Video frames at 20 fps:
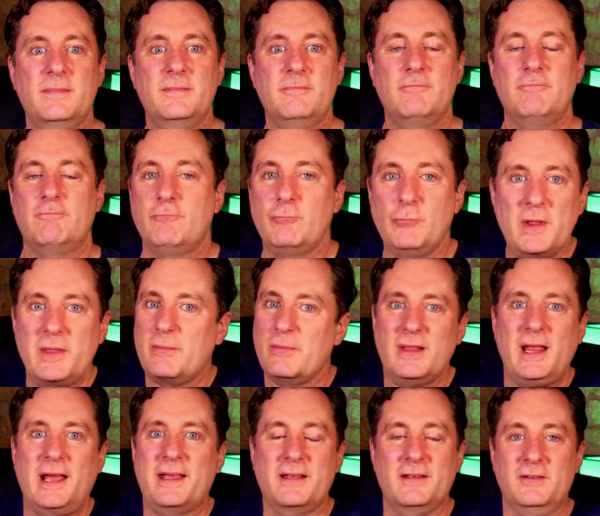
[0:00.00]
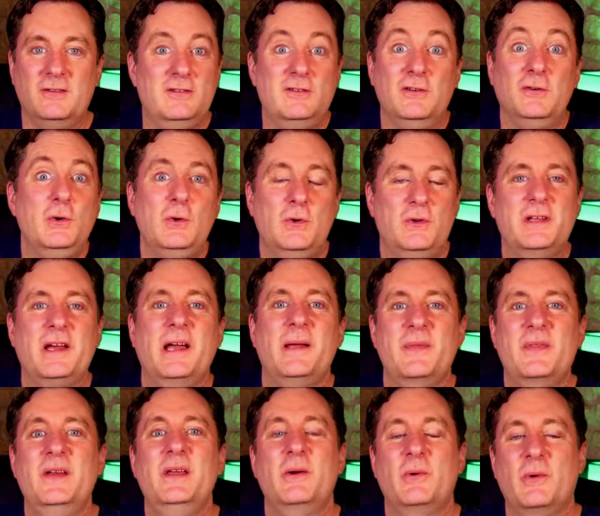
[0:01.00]
with like a zoo type
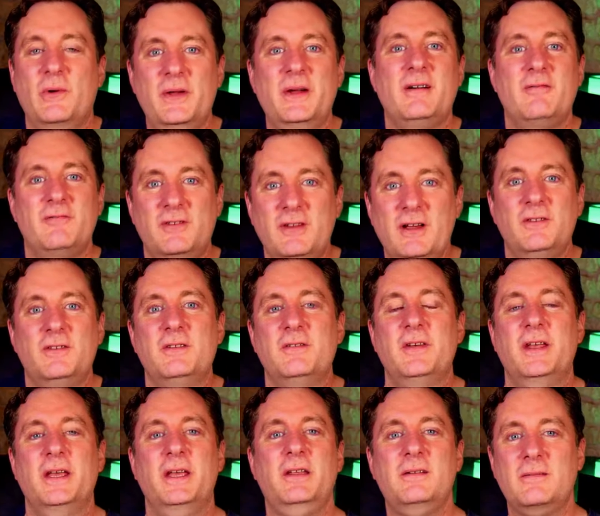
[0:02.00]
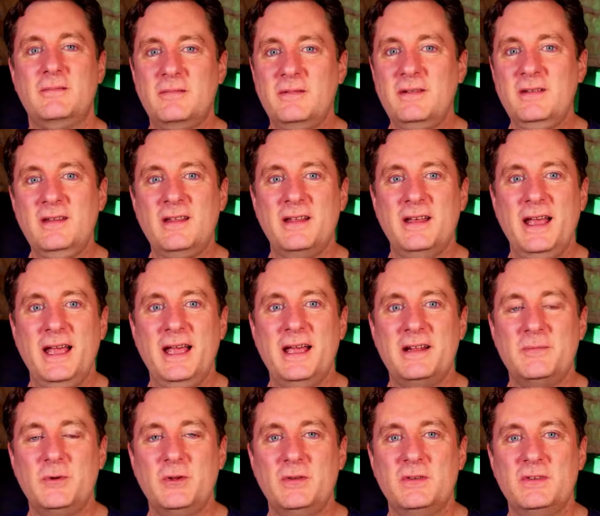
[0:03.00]
thing where you have tons of
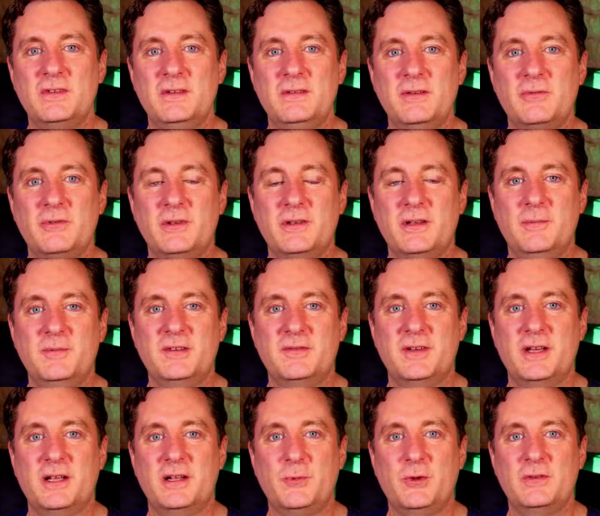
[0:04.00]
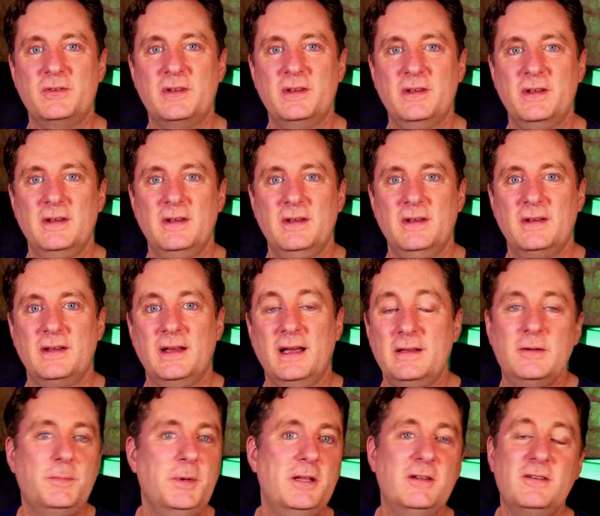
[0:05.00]
animals and different types of animals. And
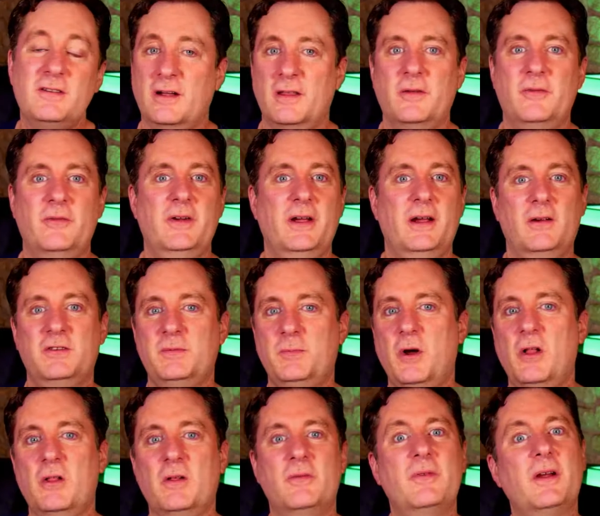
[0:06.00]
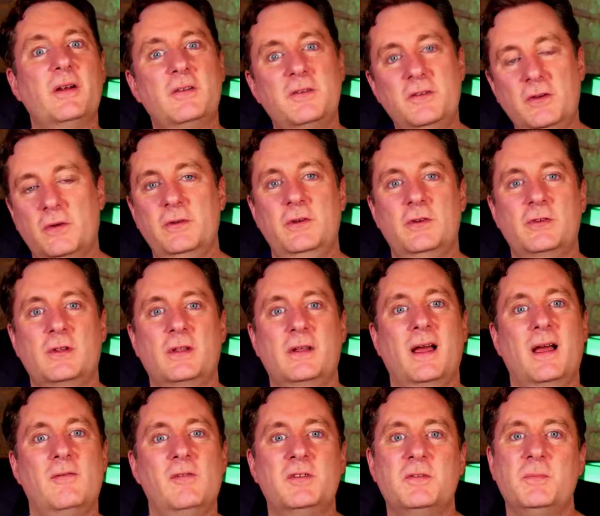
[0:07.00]
depends on the fair. Smaller fairs don't usually
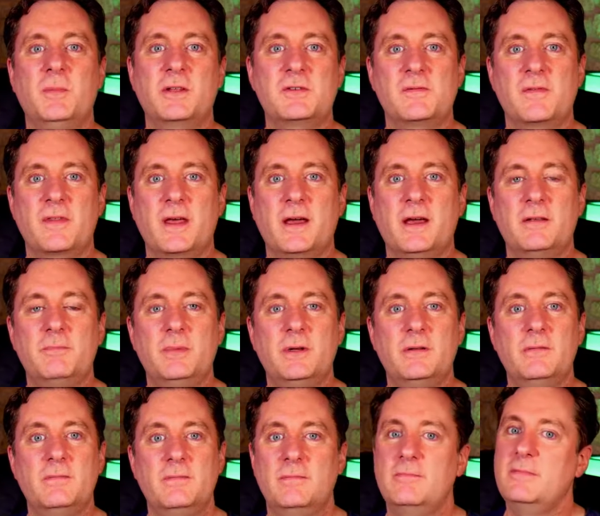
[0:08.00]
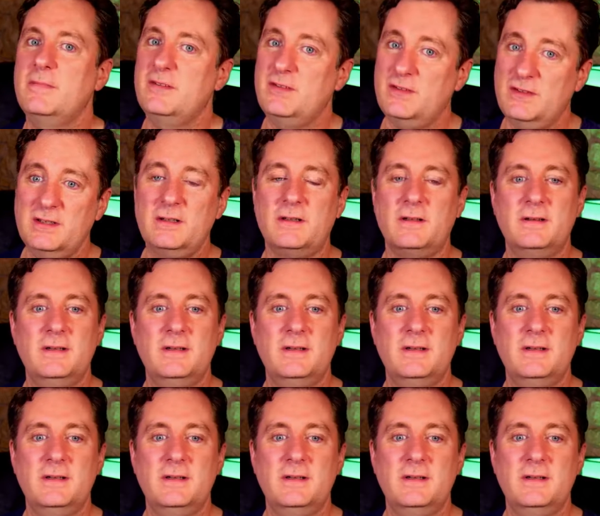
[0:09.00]
have as much of that, but still,